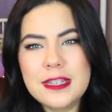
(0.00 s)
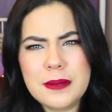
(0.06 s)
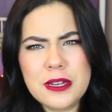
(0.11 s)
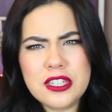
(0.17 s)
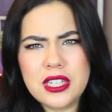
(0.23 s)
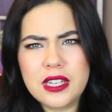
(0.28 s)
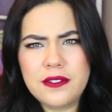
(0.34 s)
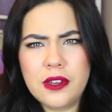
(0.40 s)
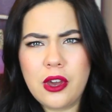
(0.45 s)

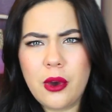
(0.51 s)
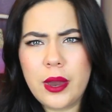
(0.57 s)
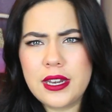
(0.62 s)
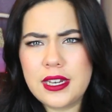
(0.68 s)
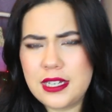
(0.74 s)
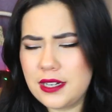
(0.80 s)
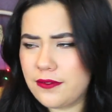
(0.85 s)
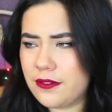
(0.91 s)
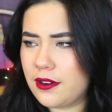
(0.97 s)
especially if I'm going
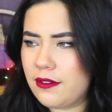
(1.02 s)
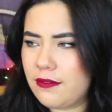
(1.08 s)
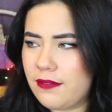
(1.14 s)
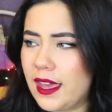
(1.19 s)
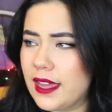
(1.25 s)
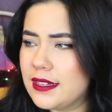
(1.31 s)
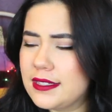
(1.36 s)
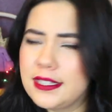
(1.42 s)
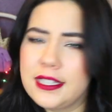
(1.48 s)
to different
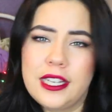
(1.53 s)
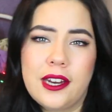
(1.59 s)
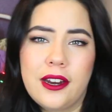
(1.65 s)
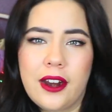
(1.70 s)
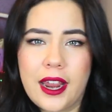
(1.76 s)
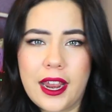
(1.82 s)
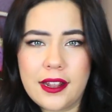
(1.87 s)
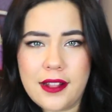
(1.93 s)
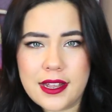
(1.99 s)
events here
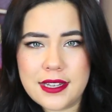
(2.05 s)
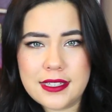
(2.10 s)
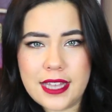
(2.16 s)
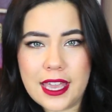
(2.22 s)
in Los